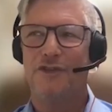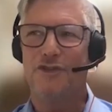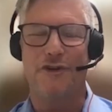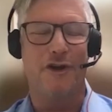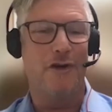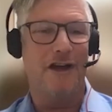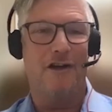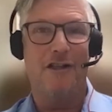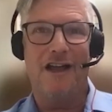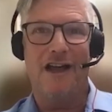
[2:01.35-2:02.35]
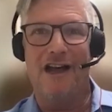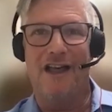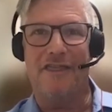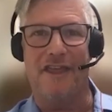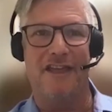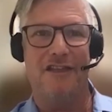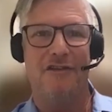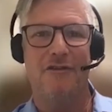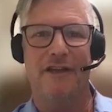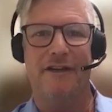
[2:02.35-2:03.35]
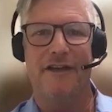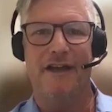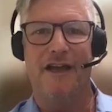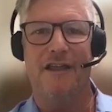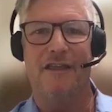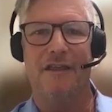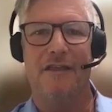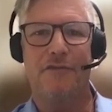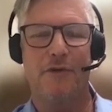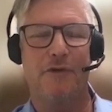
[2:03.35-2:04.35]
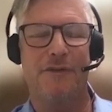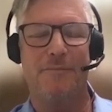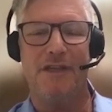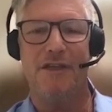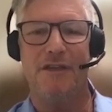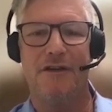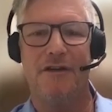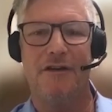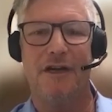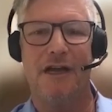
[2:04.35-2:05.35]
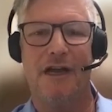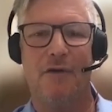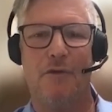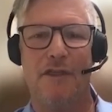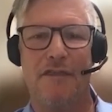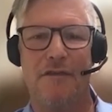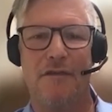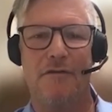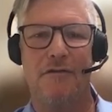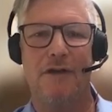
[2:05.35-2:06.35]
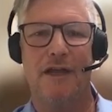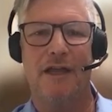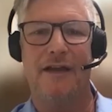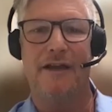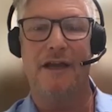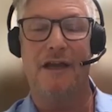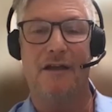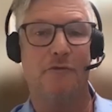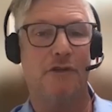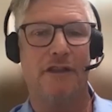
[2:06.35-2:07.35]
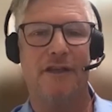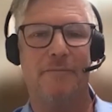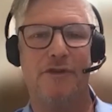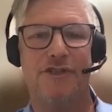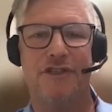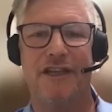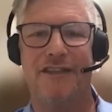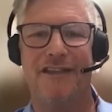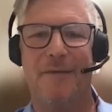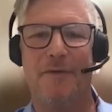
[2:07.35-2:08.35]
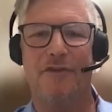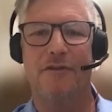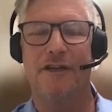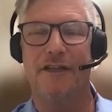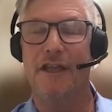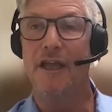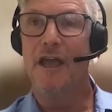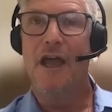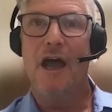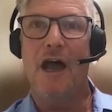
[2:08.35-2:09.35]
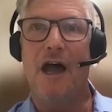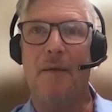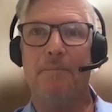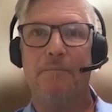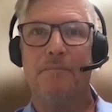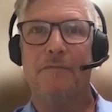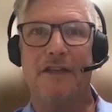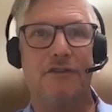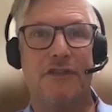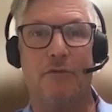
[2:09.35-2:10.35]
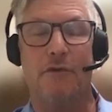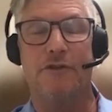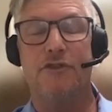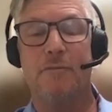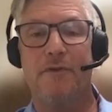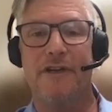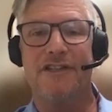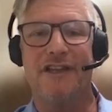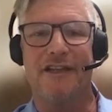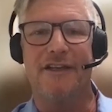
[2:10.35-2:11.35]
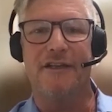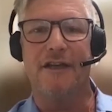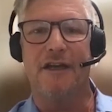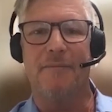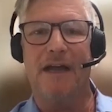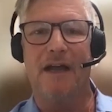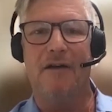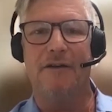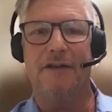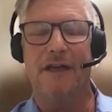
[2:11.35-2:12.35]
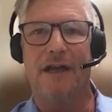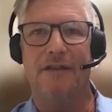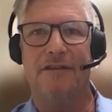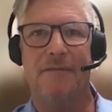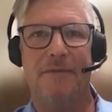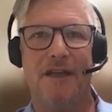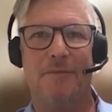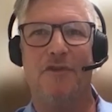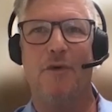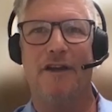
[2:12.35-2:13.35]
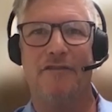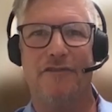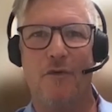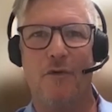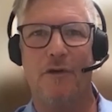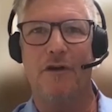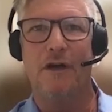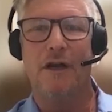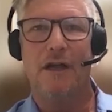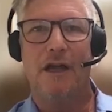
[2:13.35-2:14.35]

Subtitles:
Sure, Noel. Thank you, and thrilled to be here with you, and really appreciate the opportunity. As you said, we were super excited about TPM24